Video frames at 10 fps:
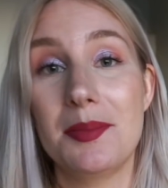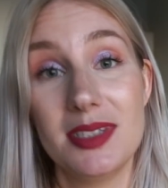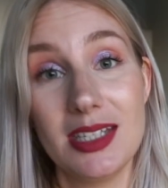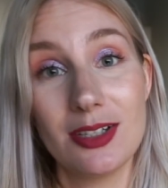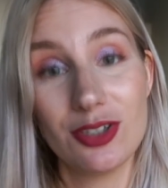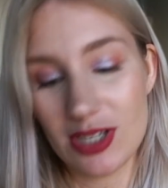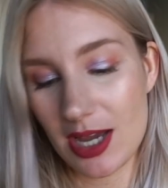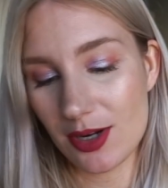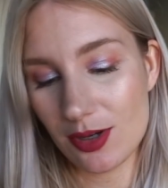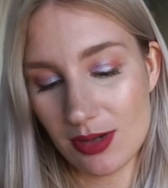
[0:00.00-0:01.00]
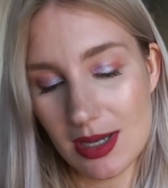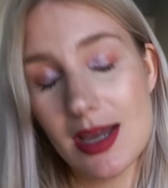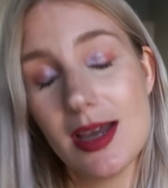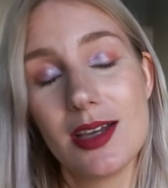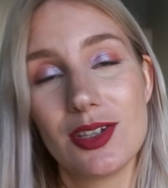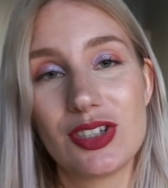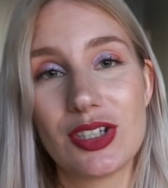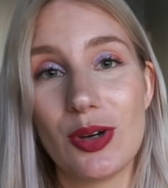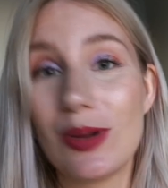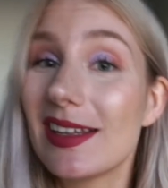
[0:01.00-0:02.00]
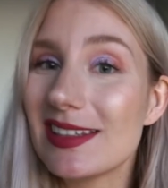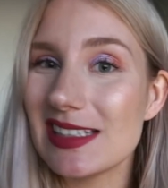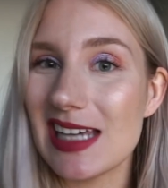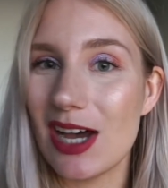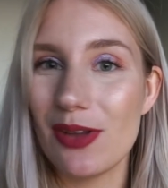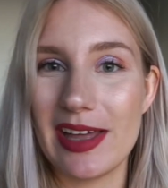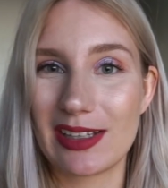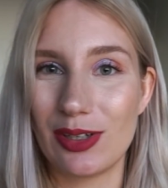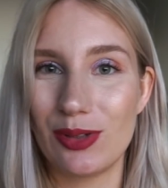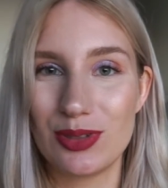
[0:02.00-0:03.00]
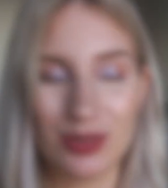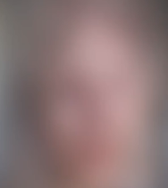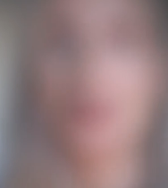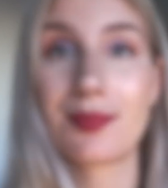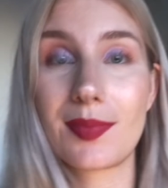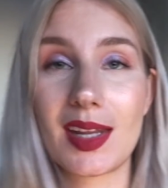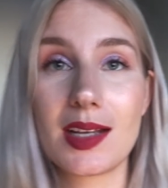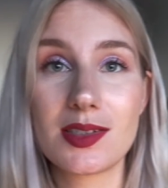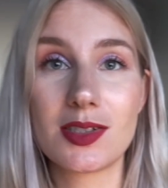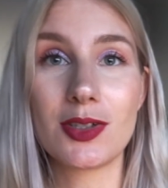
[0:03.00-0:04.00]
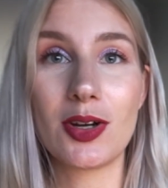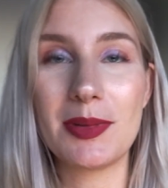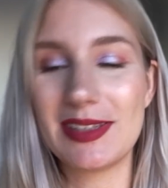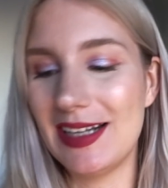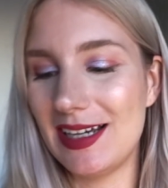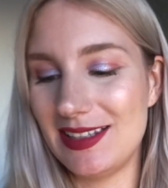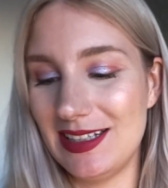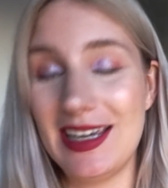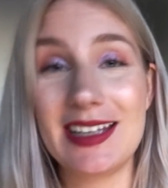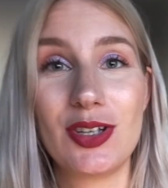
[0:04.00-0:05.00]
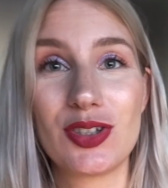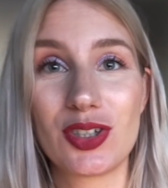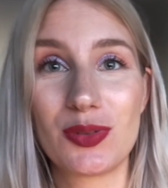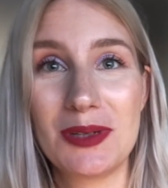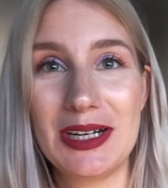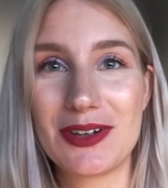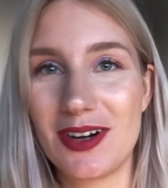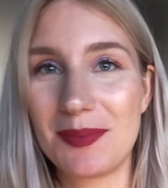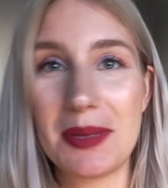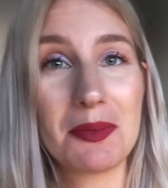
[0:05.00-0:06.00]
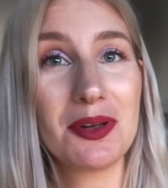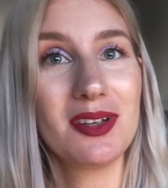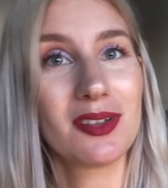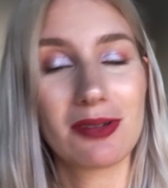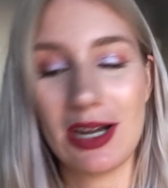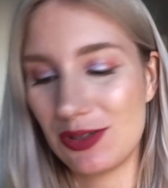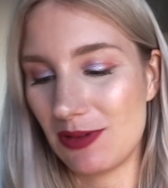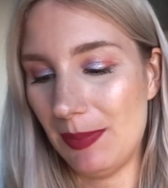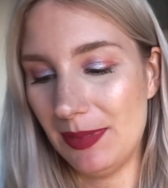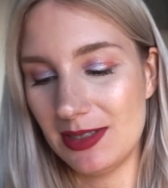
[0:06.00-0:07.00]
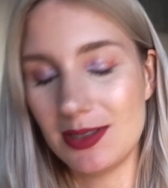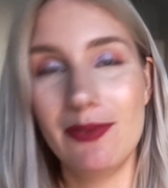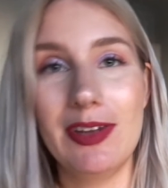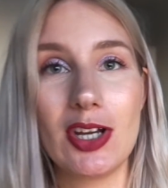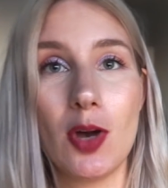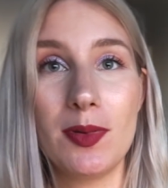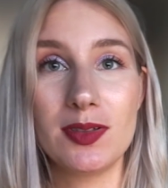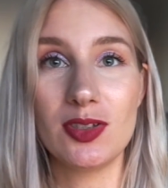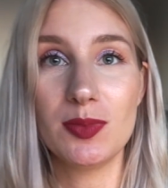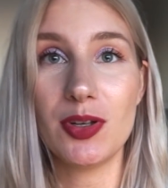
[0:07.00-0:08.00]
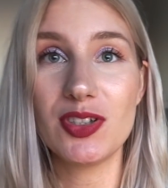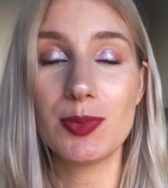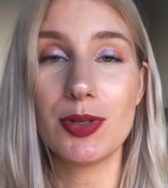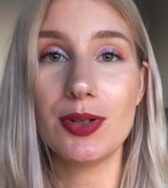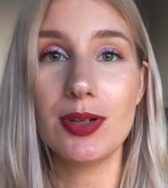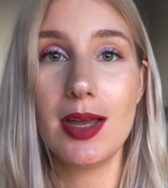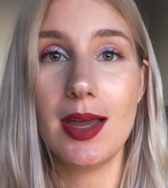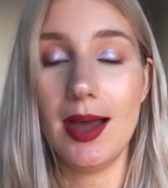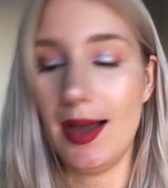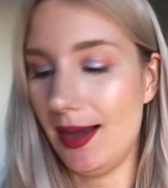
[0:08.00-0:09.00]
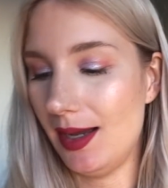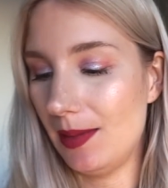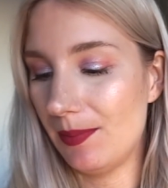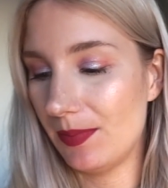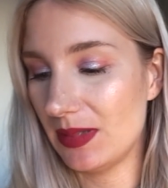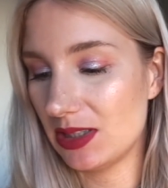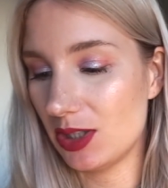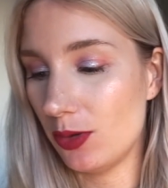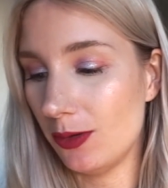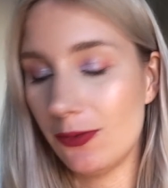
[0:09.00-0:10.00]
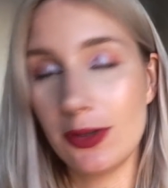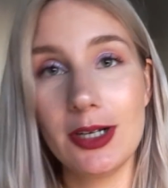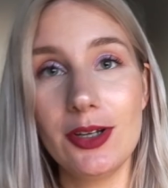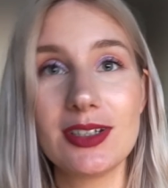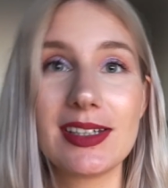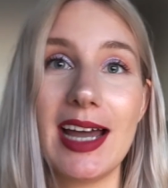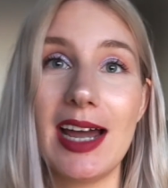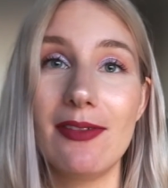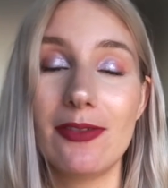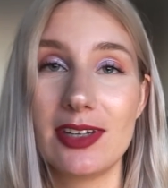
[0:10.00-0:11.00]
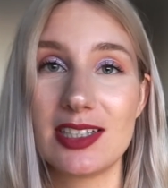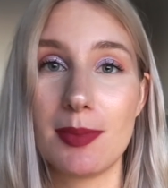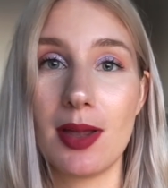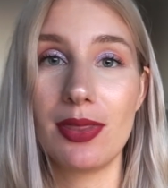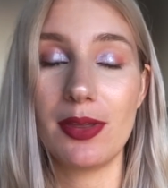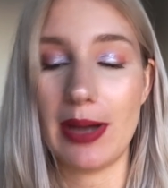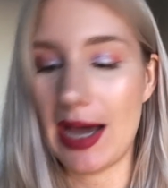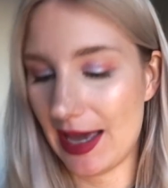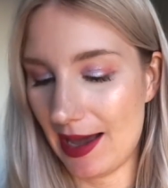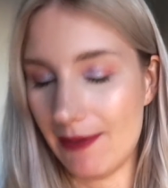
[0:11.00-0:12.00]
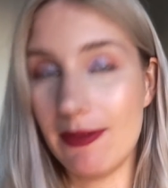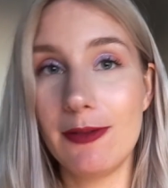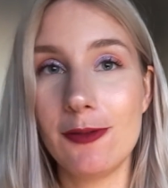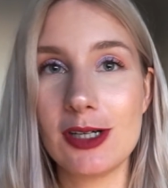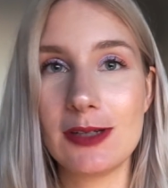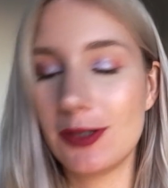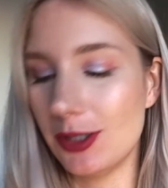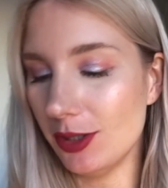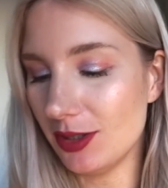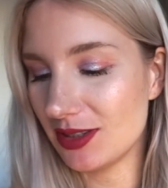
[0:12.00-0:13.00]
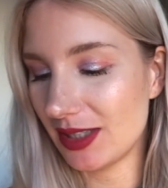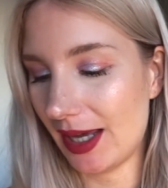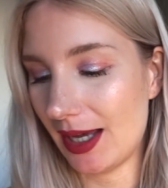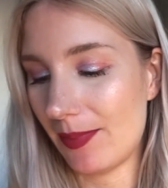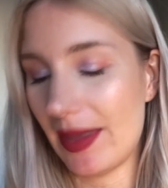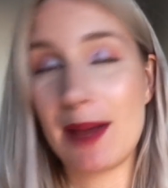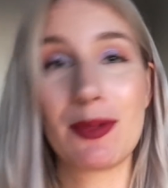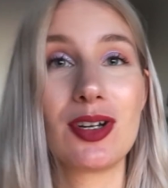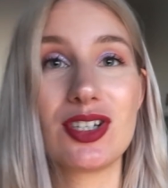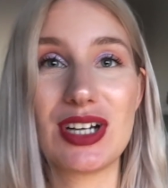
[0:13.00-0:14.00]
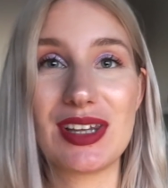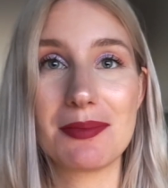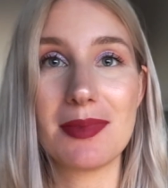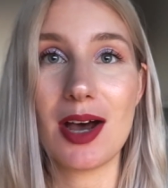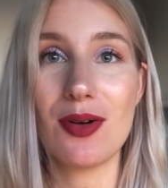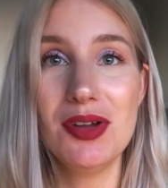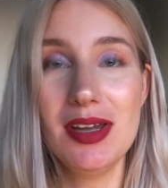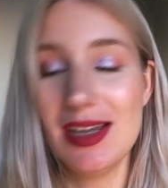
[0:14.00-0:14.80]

single shadow. So let's see how that goes. So sorry about the lighting, it just got really dark, but I'm going to try to wrap this video up as soon as possible. So for the looks that I have for this month, I have four different looks, and I'm going to share them now.